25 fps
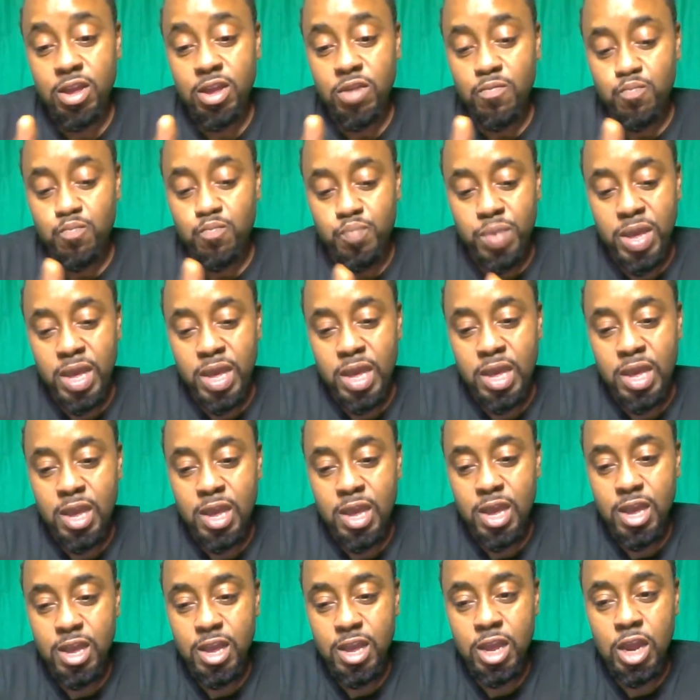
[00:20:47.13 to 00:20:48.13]
be,
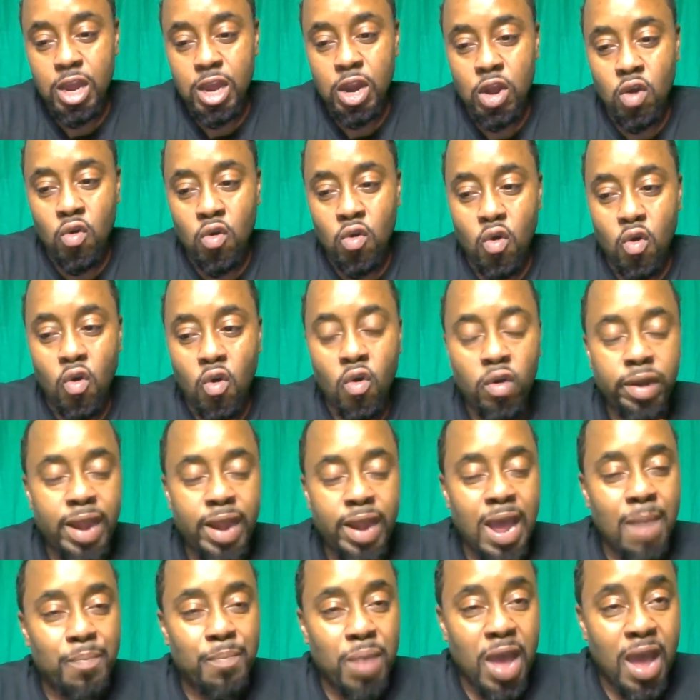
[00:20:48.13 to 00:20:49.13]
on
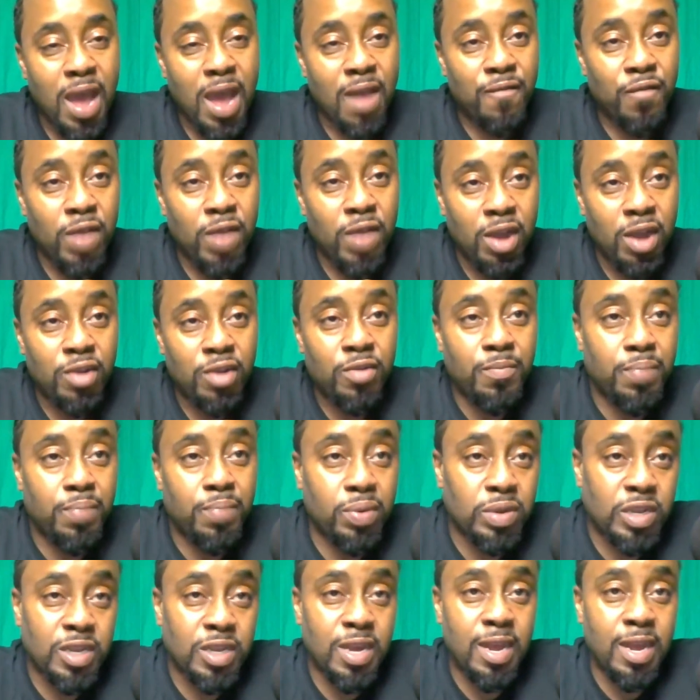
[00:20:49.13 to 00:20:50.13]
that path
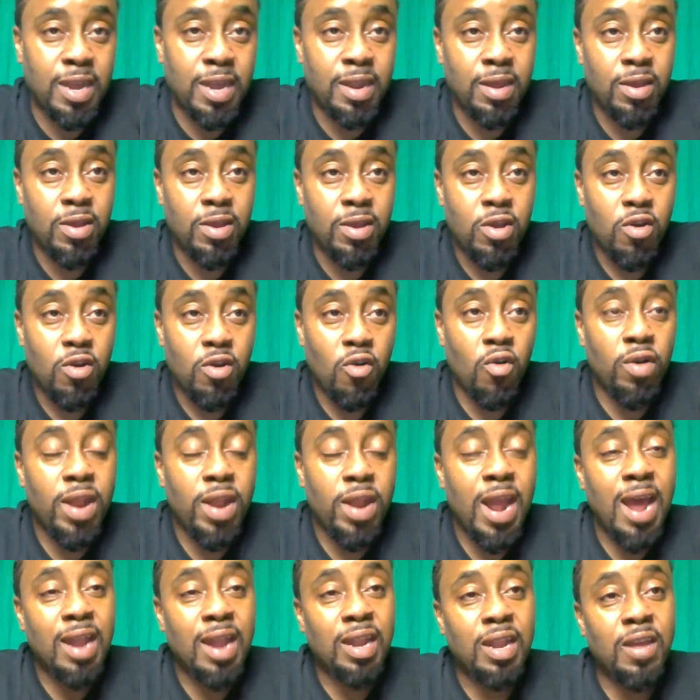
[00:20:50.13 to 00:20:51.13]
100%, or
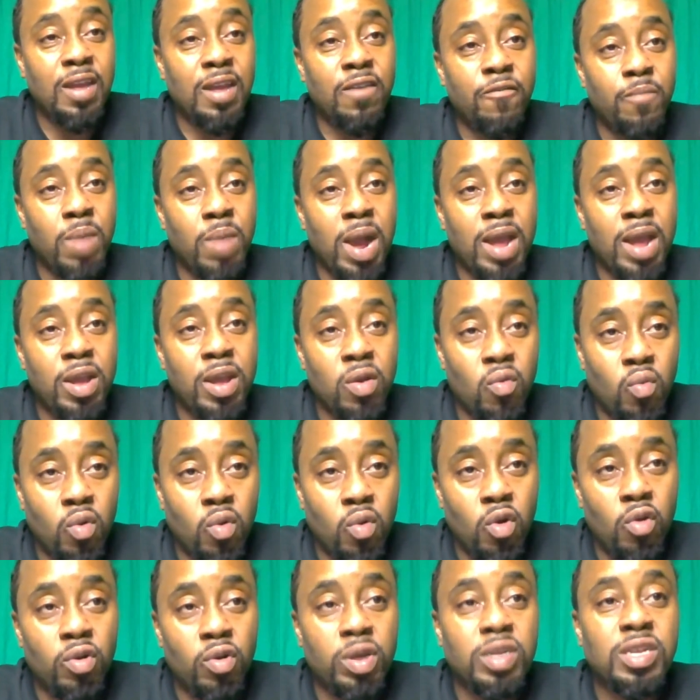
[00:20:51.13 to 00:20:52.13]
not live by your
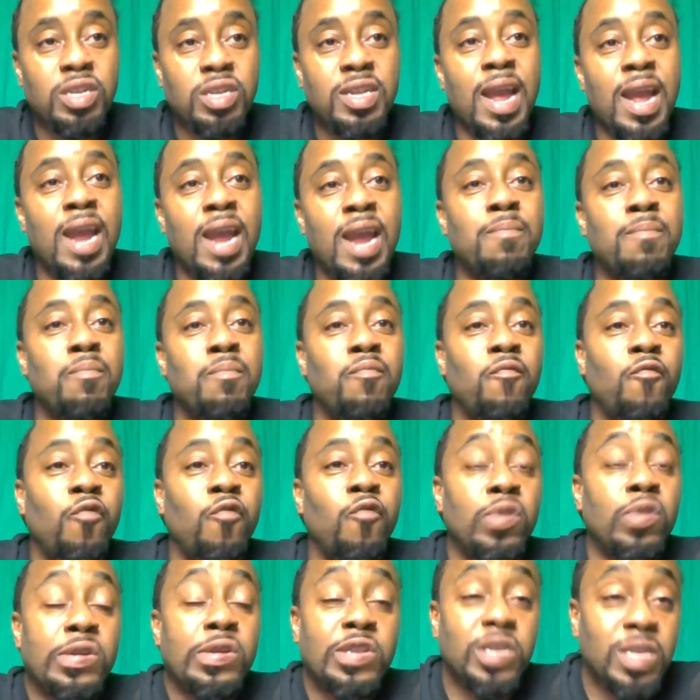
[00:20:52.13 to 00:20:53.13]
word or stand
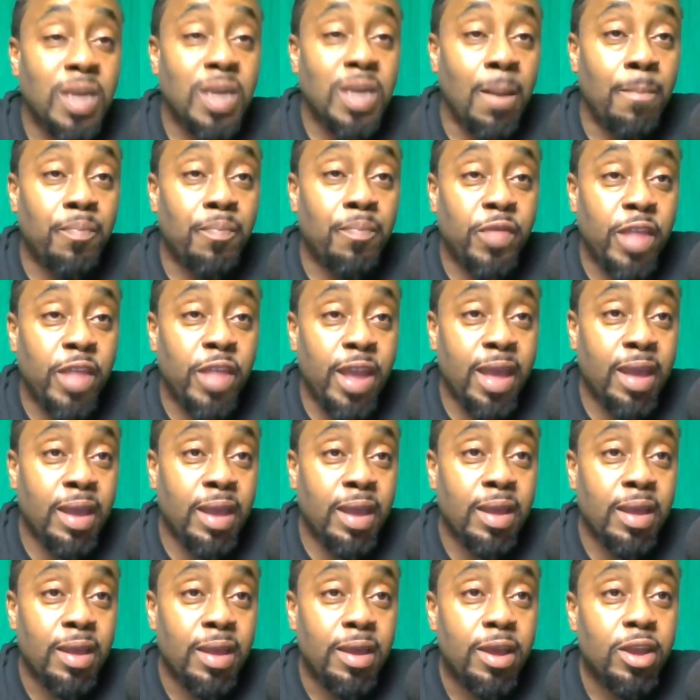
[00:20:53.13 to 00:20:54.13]
for something.
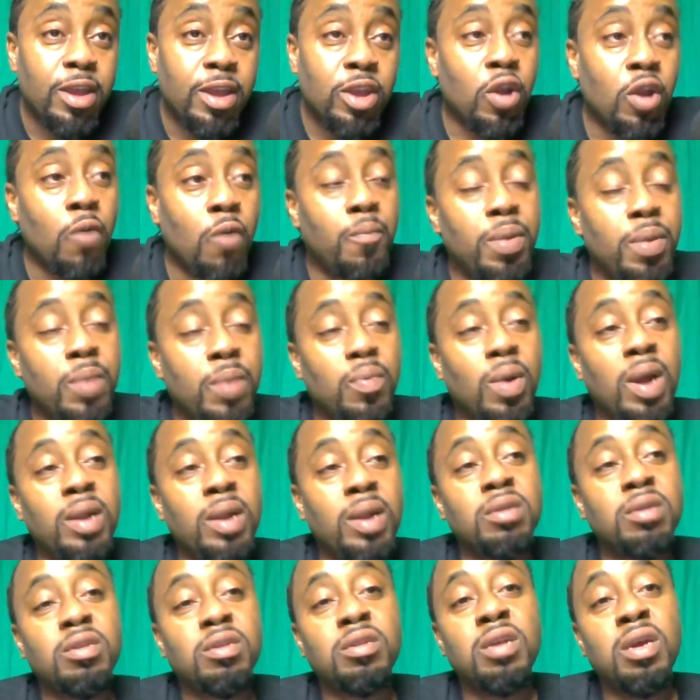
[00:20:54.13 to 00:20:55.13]
People
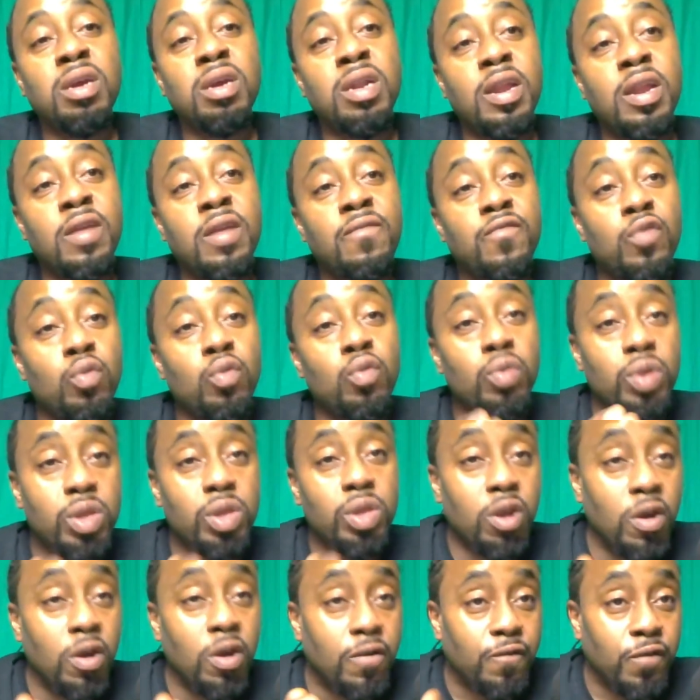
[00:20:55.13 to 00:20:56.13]
understood that if you
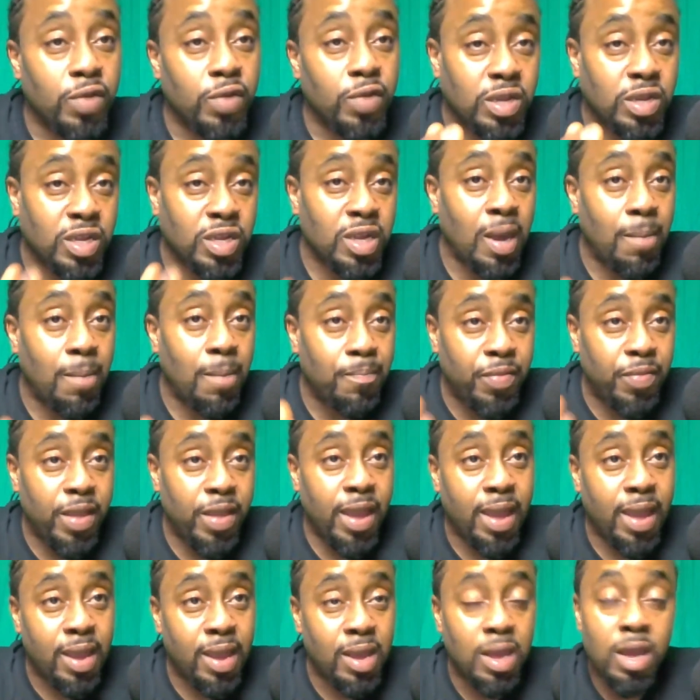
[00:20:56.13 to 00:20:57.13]
stood for
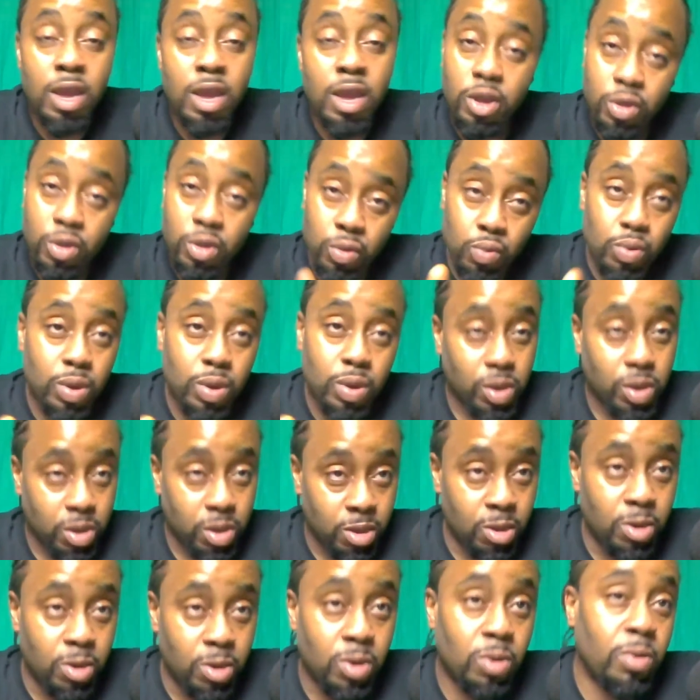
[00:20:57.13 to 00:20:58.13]
something, you just
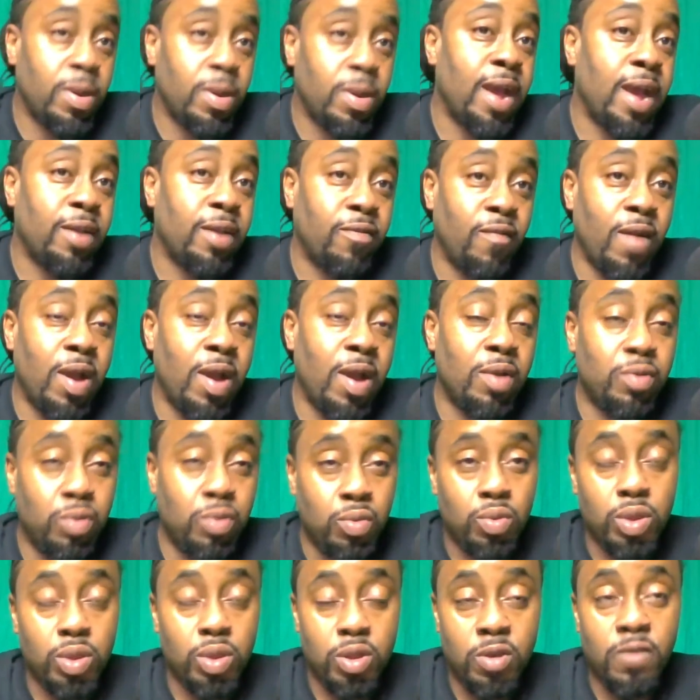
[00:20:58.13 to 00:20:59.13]
stood on that ground. You
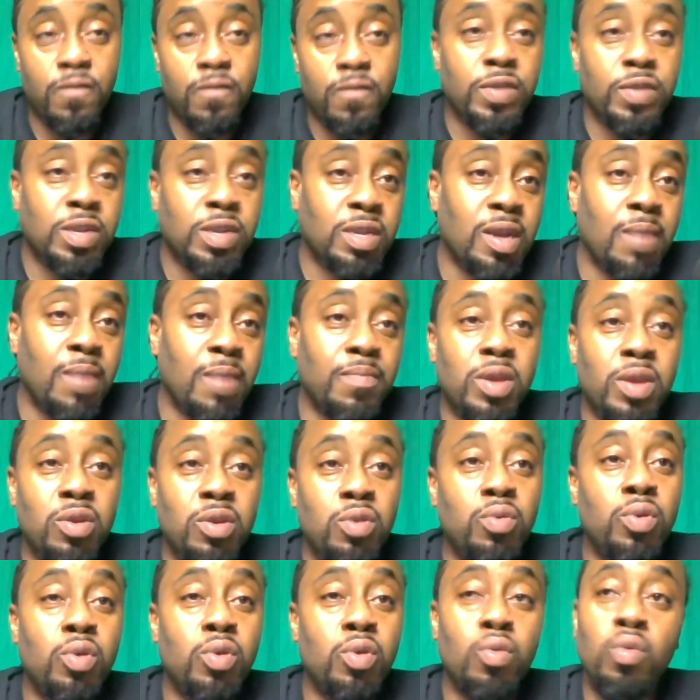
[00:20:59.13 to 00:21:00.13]
stood for something.
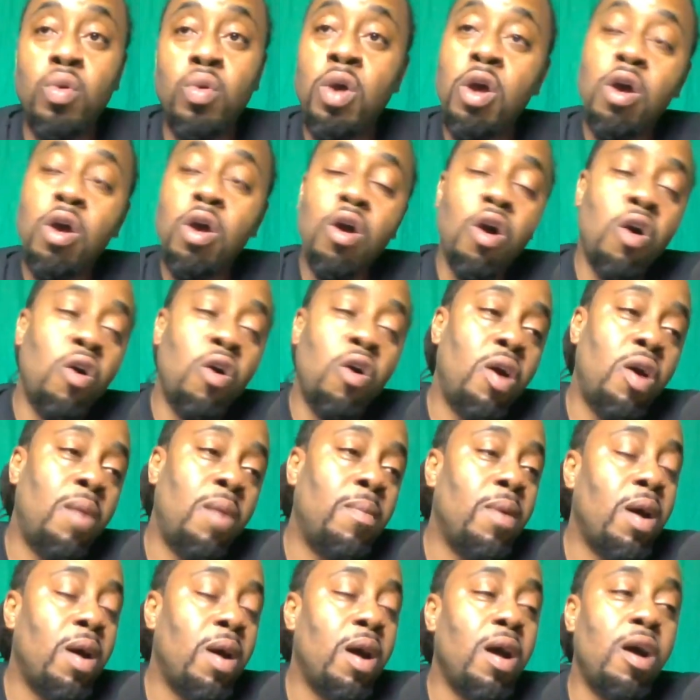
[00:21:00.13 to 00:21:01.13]
You knew, oh,
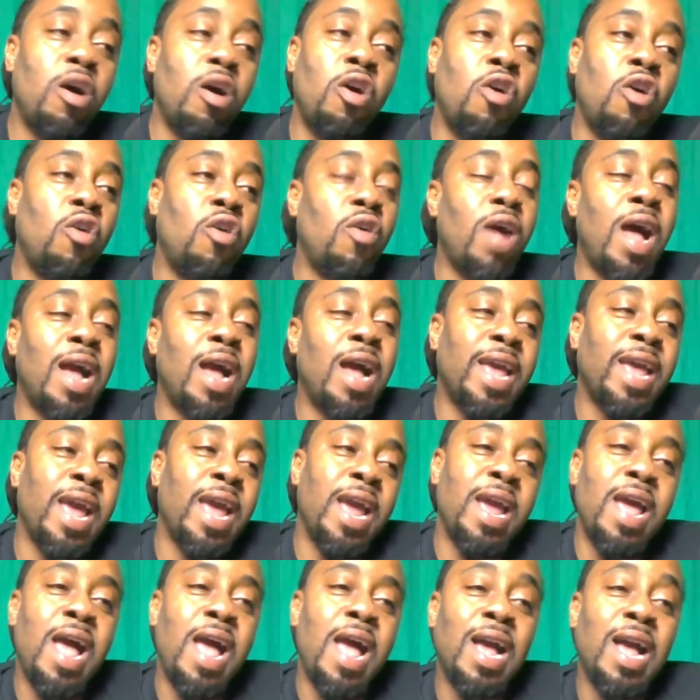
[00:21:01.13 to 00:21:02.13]
I
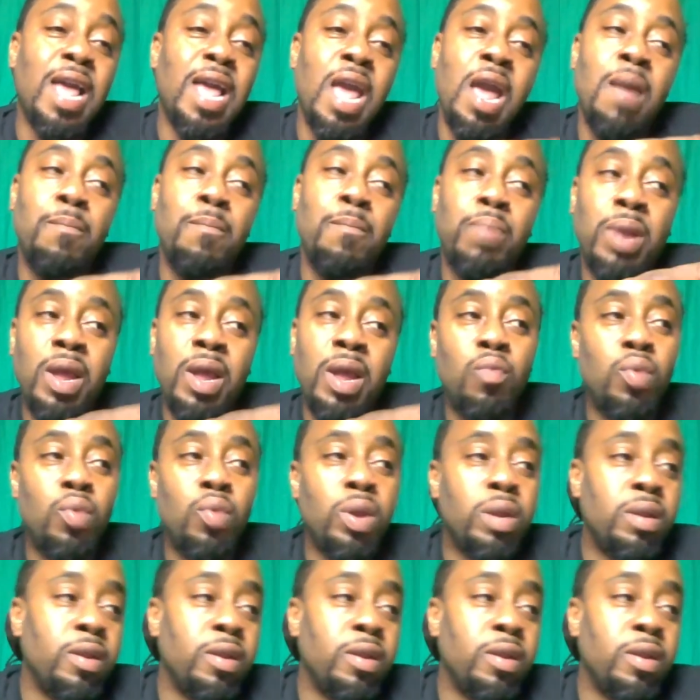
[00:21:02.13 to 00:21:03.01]
can't play with